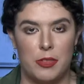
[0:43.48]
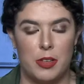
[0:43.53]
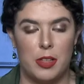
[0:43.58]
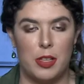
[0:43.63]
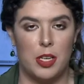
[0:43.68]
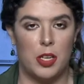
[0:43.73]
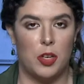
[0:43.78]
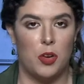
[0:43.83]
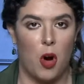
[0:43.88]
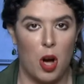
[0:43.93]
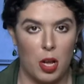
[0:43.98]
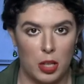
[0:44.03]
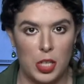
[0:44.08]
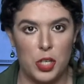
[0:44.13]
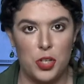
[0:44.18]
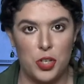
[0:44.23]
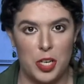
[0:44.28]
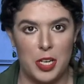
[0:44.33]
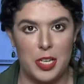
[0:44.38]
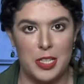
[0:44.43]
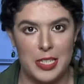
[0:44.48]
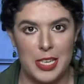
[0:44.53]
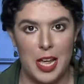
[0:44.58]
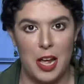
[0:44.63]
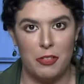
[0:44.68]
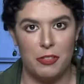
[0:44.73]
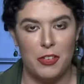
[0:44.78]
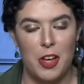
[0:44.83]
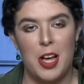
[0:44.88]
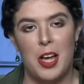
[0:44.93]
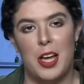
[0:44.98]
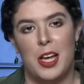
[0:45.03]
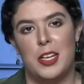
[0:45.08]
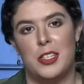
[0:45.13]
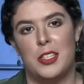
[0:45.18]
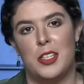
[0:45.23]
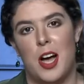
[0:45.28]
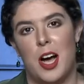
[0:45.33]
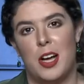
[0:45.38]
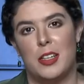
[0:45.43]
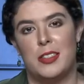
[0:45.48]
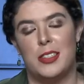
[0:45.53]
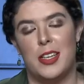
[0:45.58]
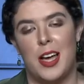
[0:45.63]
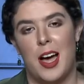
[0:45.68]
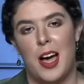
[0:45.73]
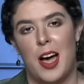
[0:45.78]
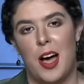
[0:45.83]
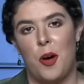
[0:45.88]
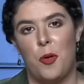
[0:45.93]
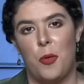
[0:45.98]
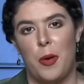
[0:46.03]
Even the coalition itself is not uh,